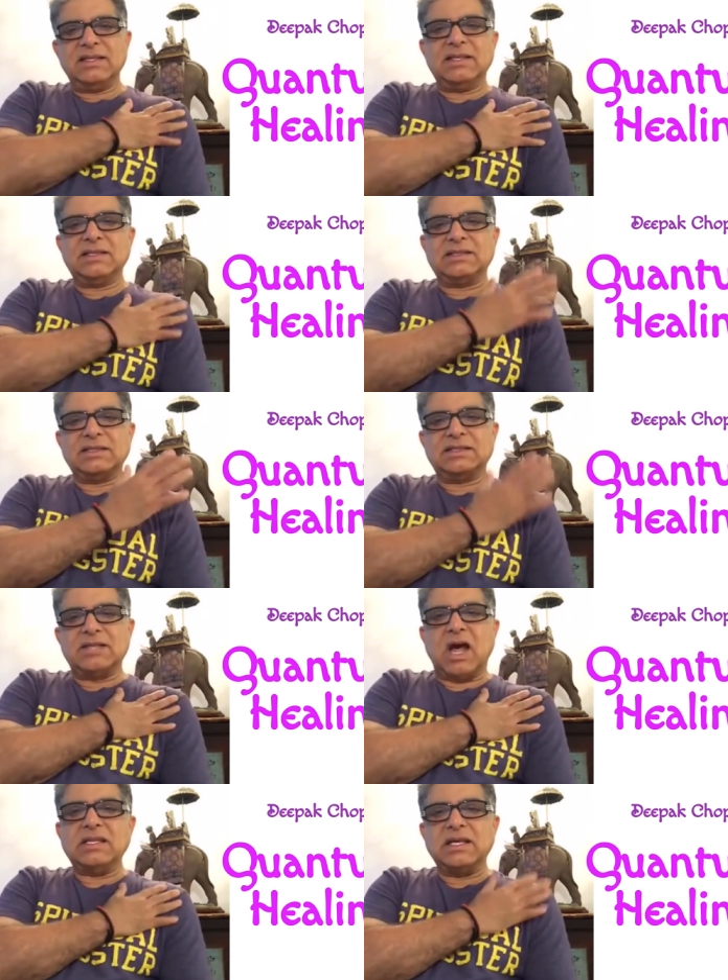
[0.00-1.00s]
This is
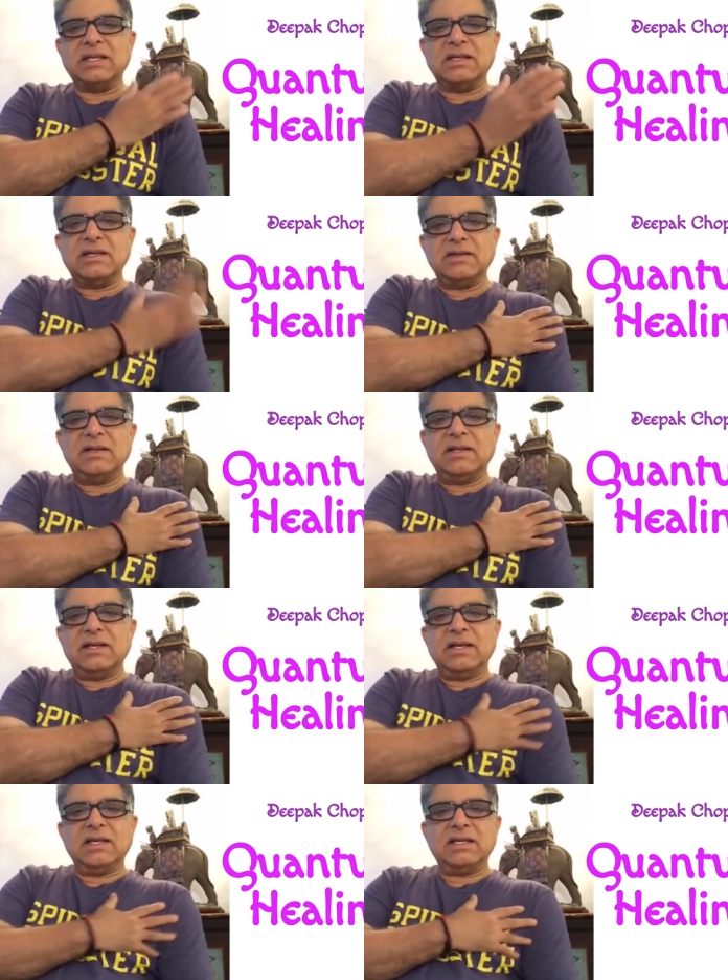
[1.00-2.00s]
solid,
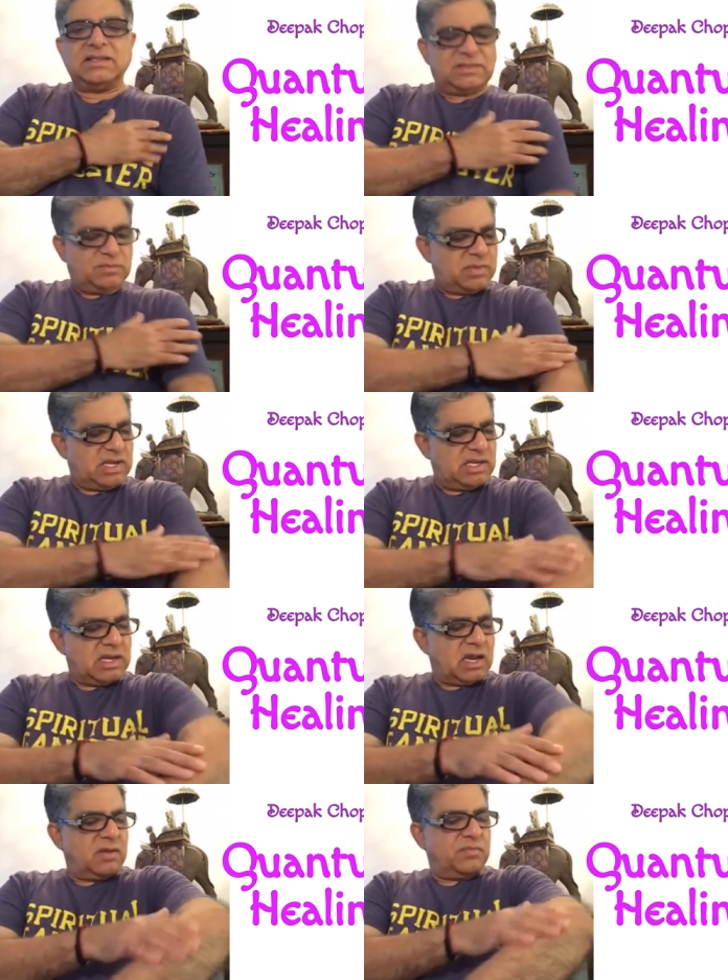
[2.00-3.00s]
it's
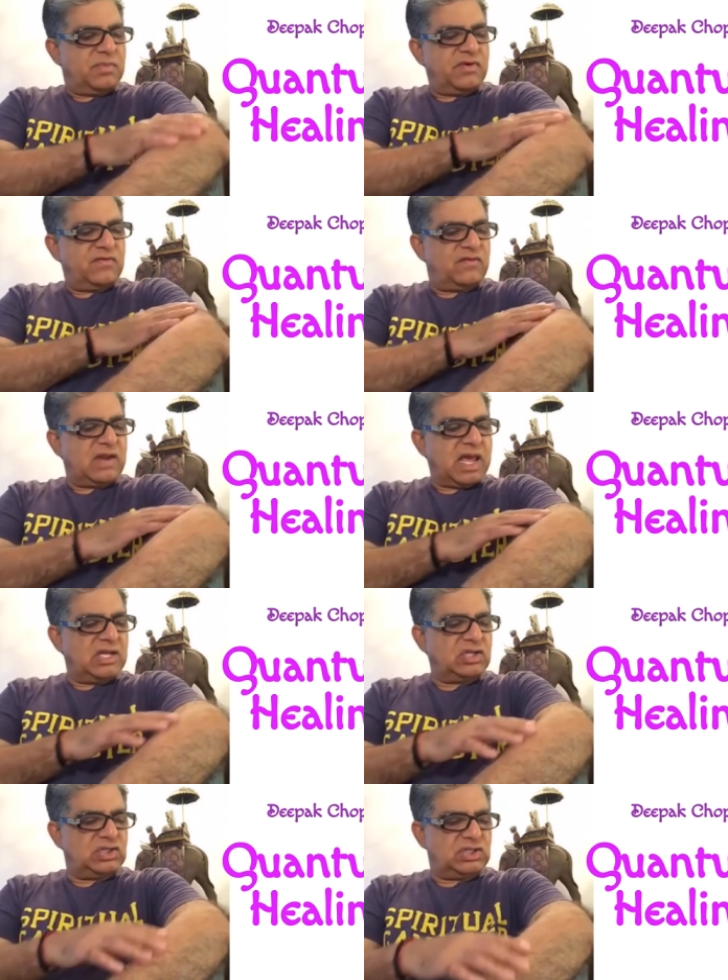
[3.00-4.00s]
made up of
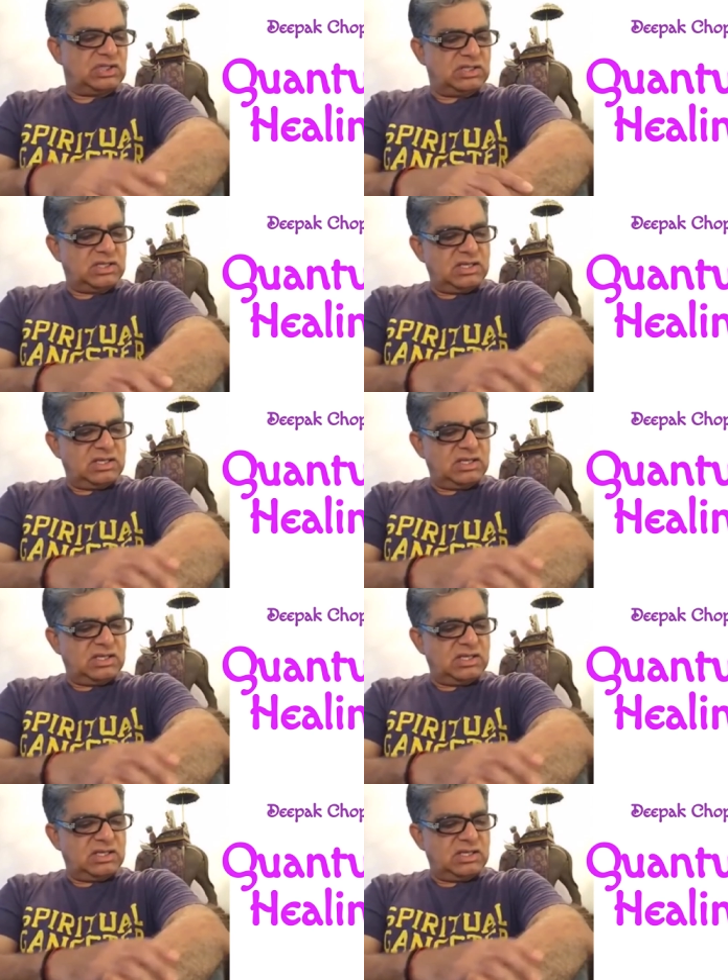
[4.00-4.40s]
flesh